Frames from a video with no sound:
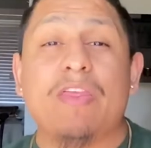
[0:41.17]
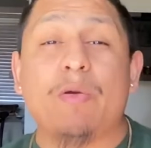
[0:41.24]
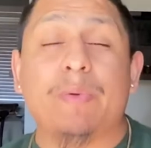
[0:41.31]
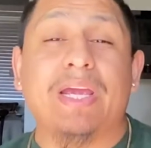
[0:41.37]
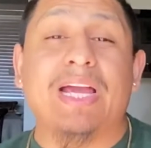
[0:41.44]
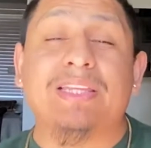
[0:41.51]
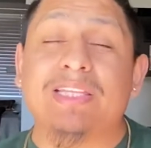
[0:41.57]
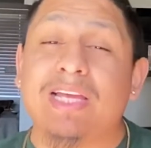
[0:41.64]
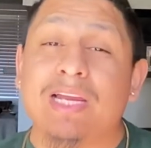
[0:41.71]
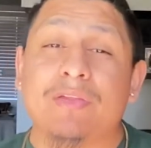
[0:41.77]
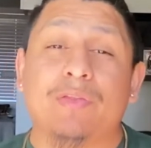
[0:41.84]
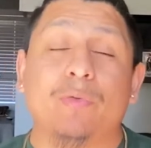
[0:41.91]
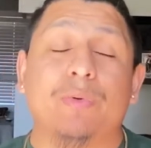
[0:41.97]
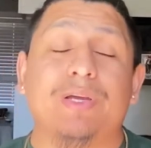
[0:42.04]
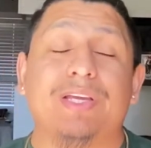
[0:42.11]
that we got that
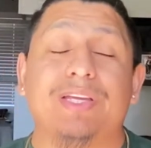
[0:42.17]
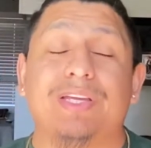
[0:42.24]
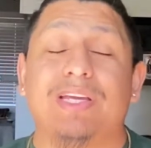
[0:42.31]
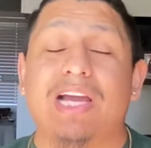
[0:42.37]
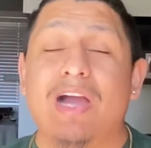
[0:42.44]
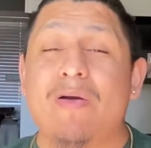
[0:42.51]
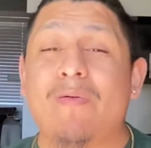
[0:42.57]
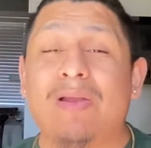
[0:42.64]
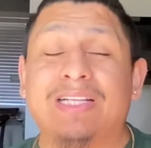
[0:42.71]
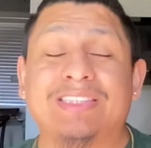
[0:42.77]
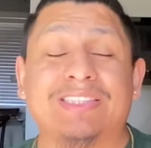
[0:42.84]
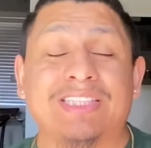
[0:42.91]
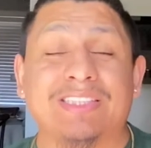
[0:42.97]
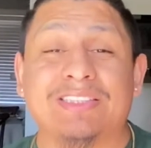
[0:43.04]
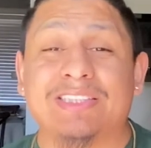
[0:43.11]
out the way, I would like
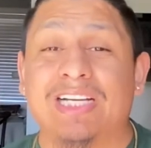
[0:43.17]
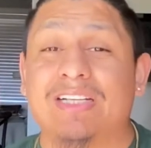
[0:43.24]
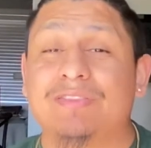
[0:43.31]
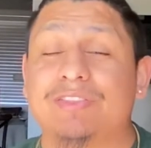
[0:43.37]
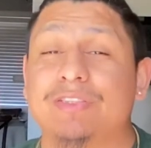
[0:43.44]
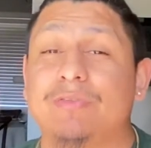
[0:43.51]
to take the time